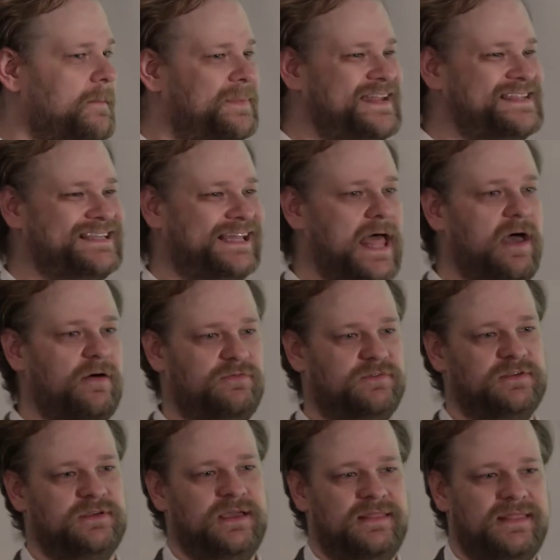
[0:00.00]
companies
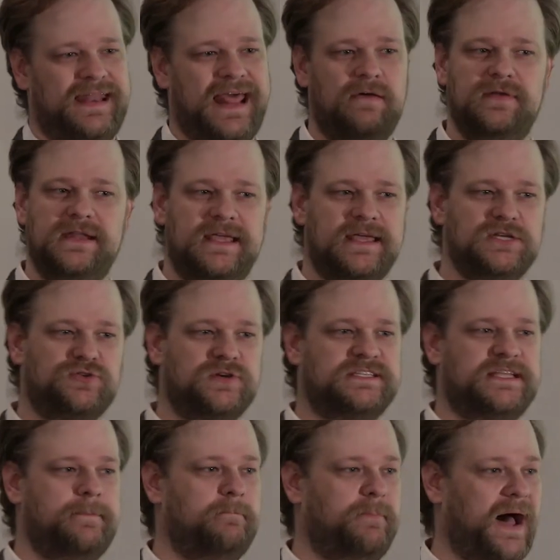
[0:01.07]
left that have any interest in